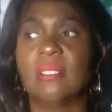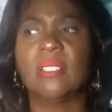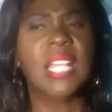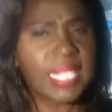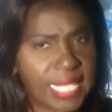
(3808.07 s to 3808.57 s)

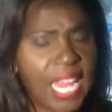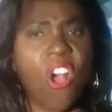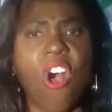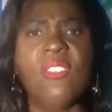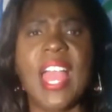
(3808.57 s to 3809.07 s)
let's take
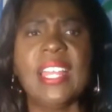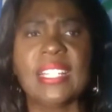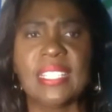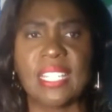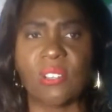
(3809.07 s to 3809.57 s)
all that in
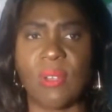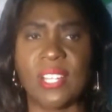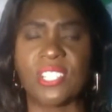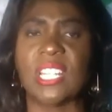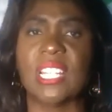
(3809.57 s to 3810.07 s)

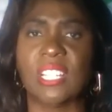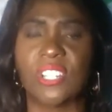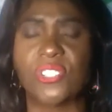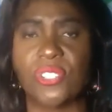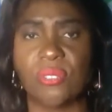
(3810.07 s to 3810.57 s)
consideration and
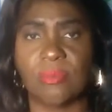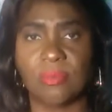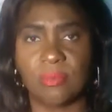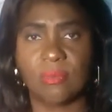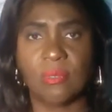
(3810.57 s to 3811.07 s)
look at you.
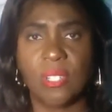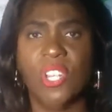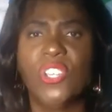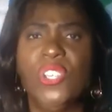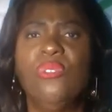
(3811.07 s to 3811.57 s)

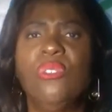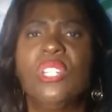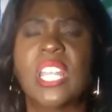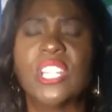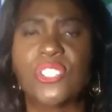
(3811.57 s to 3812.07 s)
You
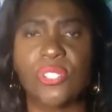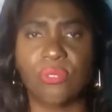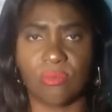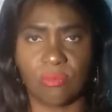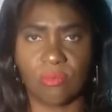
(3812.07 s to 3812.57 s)
look at
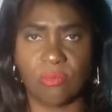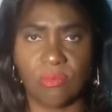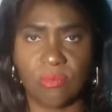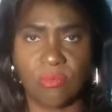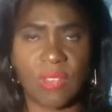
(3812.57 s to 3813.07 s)
you,
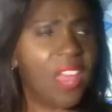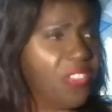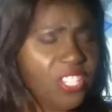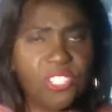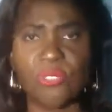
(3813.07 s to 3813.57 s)
not
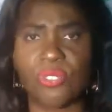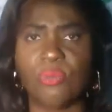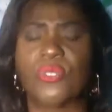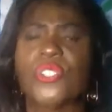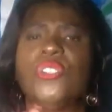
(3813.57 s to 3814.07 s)
these
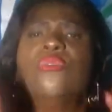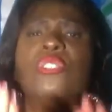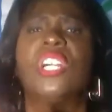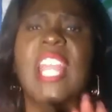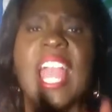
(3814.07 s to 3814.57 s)
YouTubers.
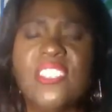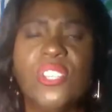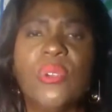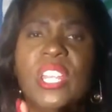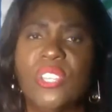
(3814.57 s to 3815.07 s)
You look at
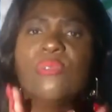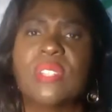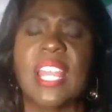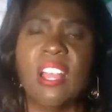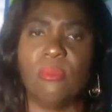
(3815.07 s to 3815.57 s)
you and you
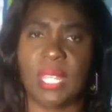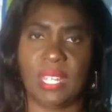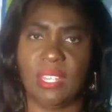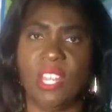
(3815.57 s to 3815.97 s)
tell me